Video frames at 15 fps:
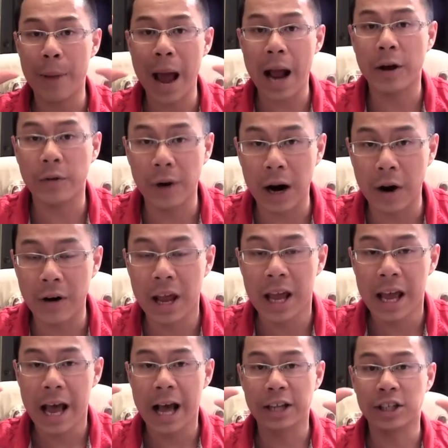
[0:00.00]
background
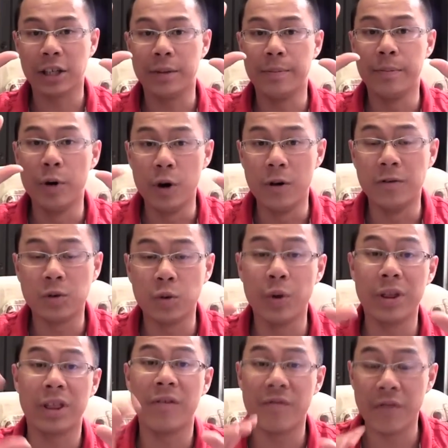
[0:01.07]
actually moves
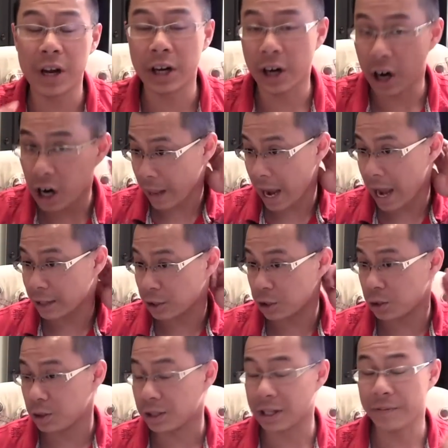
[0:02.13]
with the figure. I had to
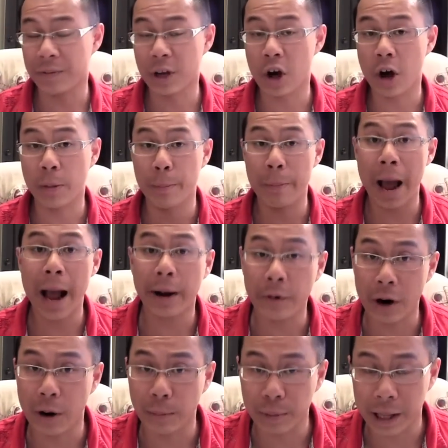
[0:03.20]
shoot something called
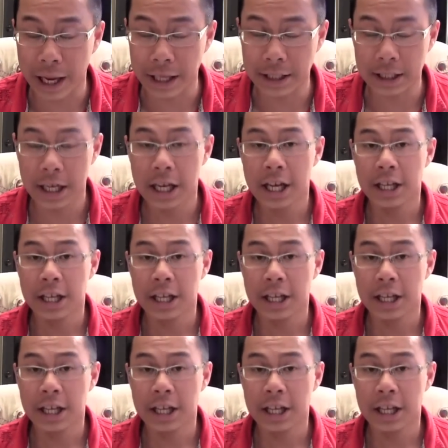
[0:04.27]
background plates.